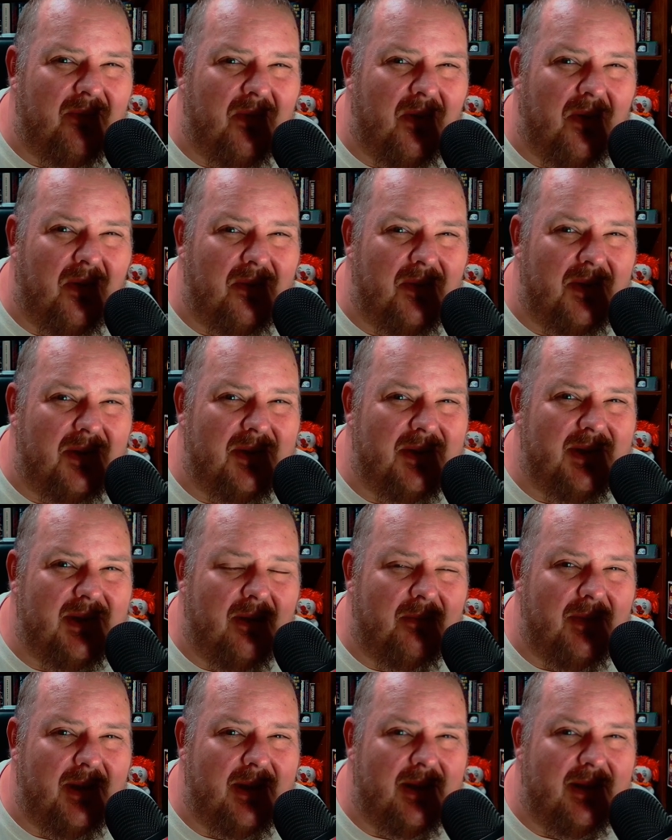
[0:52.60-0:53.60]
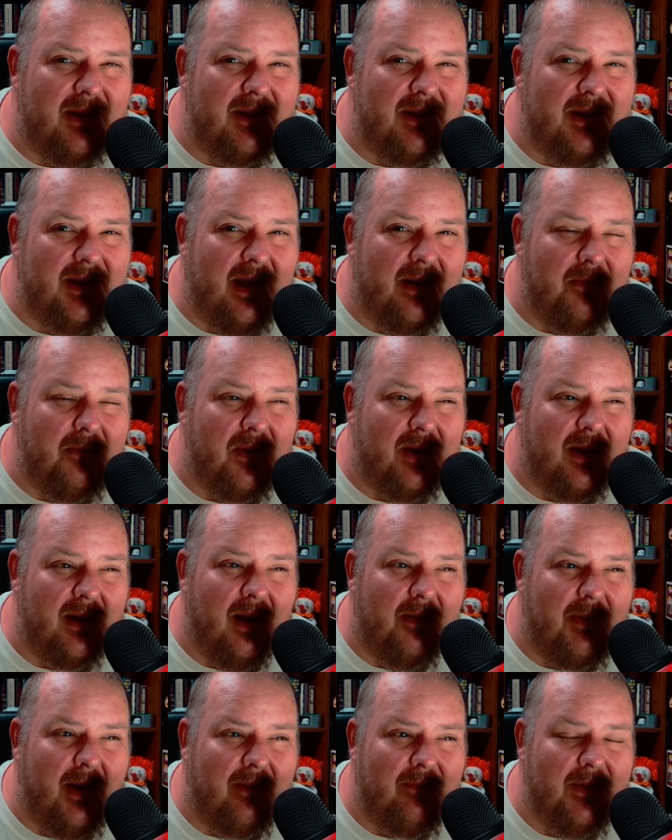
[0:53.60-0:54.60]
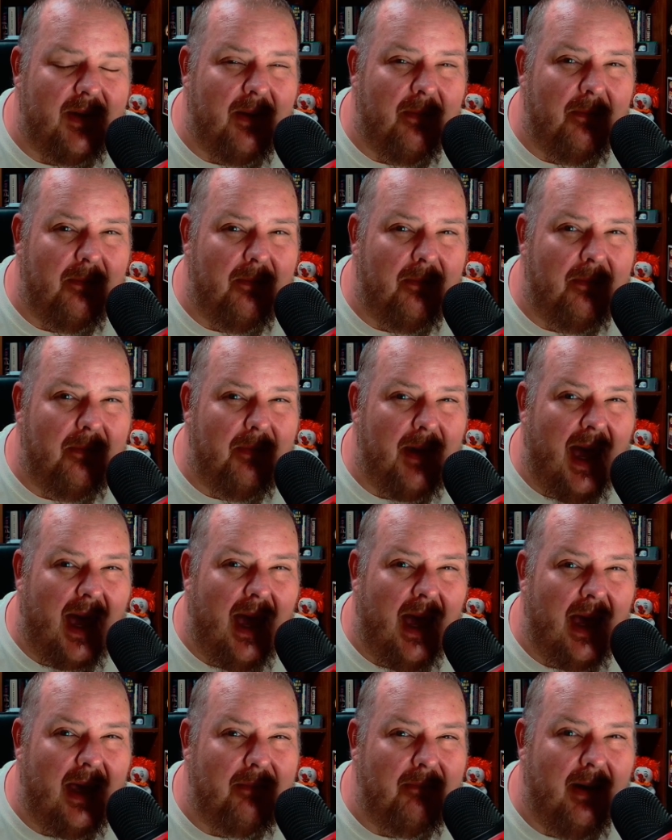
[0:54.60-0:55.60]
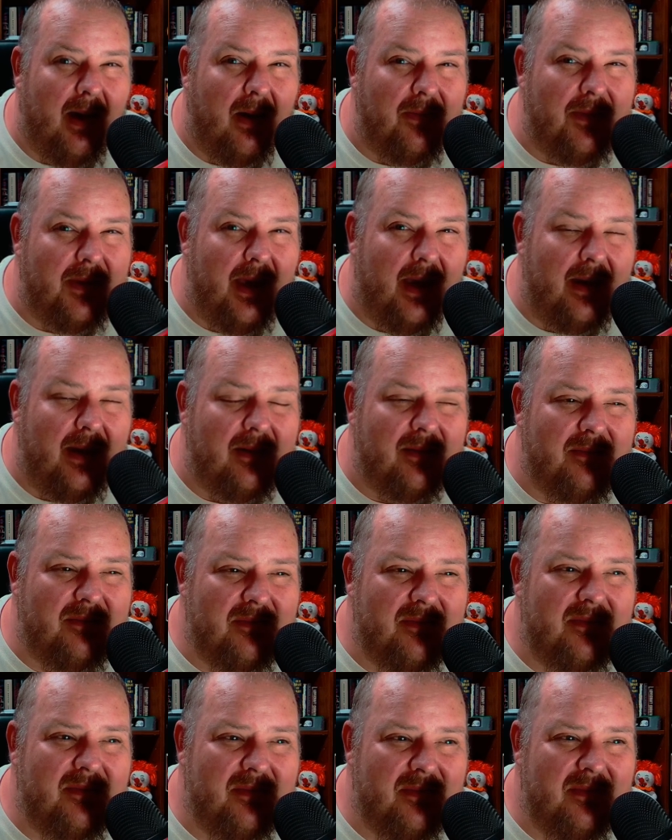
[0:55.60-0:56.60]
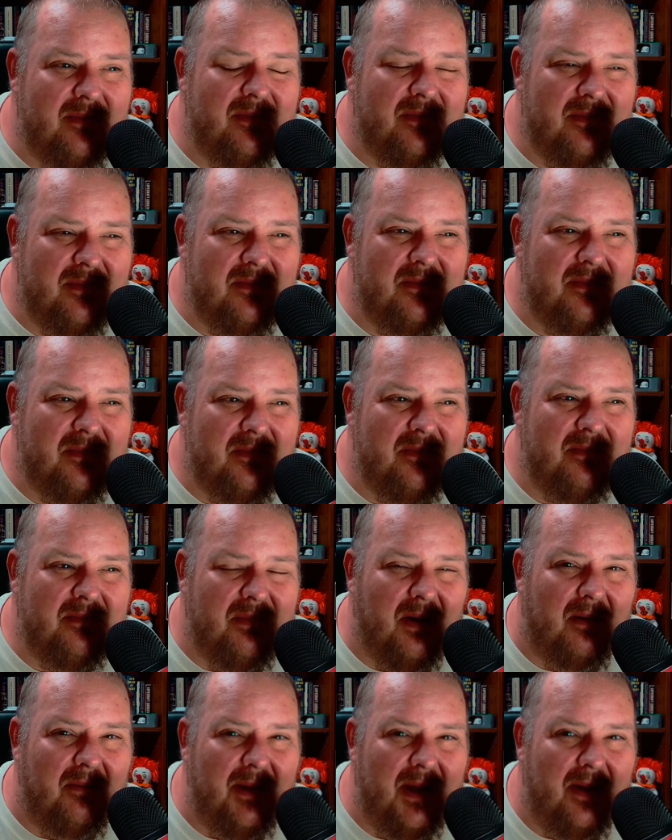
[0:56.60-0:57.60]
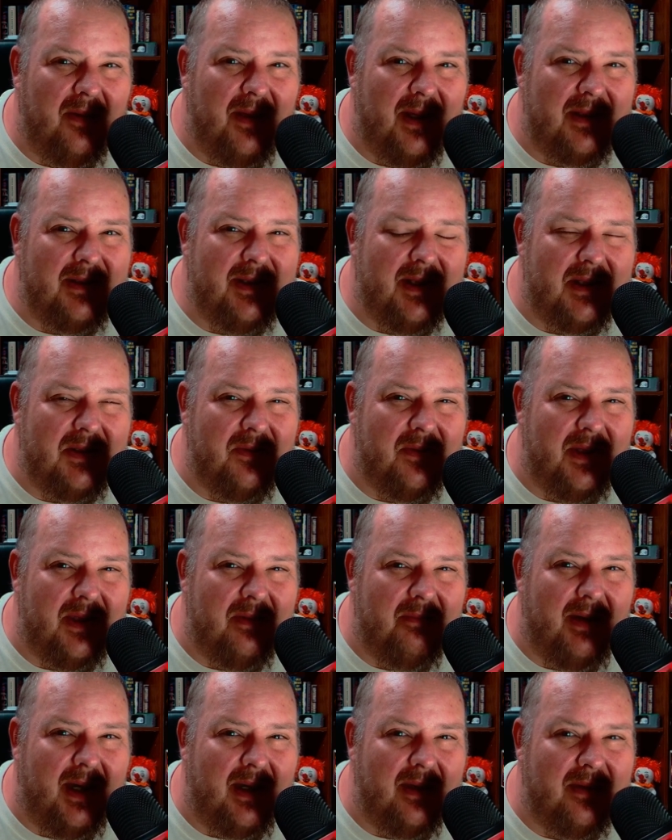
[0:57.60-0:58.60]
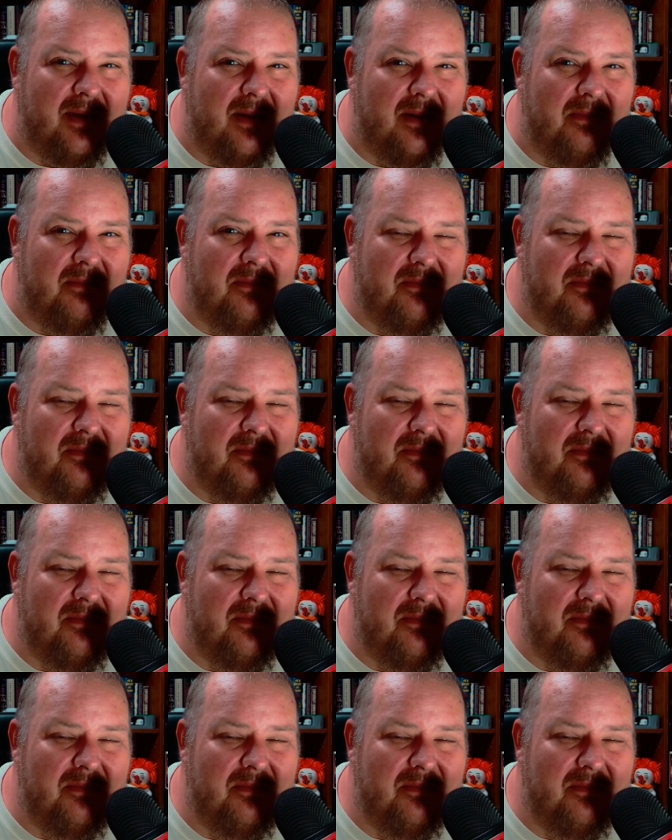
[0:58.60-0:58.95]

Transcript: all the stumbling and stammering. I'm having a bad mouth day. Probably all that scissoring in the bathtub.